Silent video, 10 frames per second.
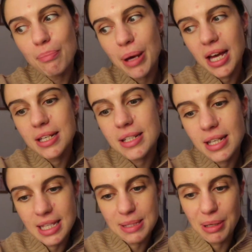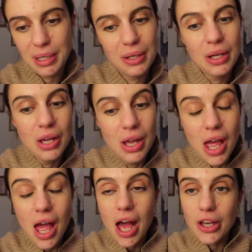but it's been
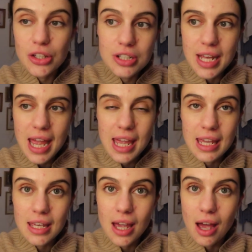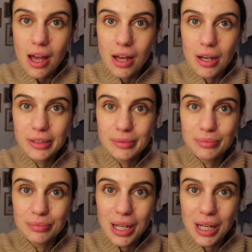a good day um,